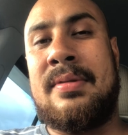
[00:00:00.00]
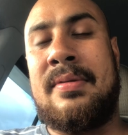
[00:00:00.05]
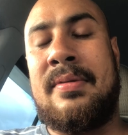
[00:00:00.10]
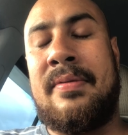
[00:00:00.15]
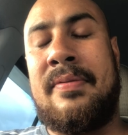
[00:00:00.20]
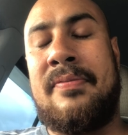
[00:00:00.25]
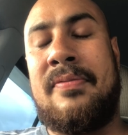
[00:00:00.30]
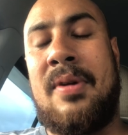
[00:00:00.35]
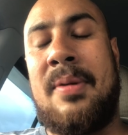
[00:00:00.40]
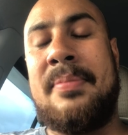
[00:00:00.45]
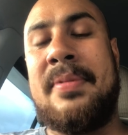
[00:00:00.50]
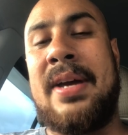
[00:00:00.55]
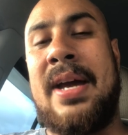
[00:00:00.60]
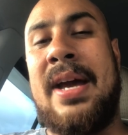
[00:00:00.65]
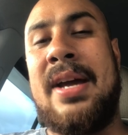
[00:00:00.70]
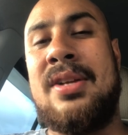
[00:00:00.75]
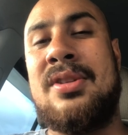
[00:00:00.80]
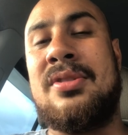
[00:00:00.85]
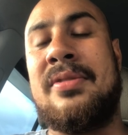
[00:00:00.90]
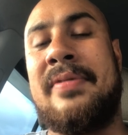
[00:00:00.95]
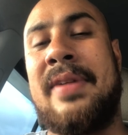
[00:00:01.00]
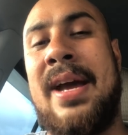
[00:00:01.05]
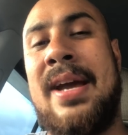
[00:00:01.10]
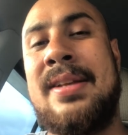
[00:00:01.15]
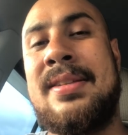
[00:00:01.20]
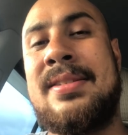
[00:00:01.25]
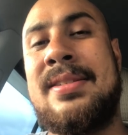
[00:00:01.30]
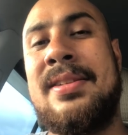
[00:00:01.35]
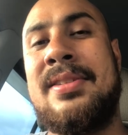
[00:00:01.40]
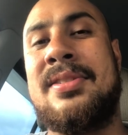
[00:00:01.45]
from the age of
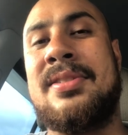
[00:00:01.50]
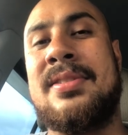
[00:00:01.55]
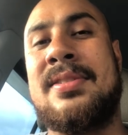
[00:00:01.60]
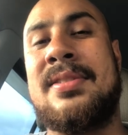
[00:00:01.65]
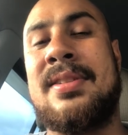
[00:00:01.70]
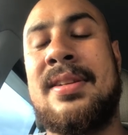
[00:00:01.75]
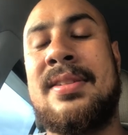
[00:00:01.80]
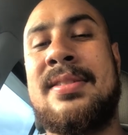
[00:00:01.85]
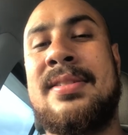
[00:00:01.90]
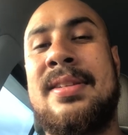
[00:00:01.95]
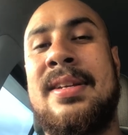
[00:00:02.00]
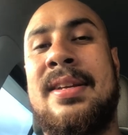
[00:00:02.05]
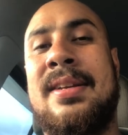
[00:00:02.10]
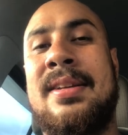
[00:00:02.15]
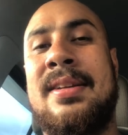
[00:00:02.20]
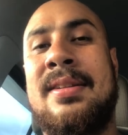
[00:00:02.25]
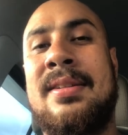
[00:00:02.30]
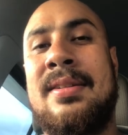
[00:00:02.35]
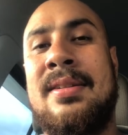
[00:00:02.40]
18 to 60,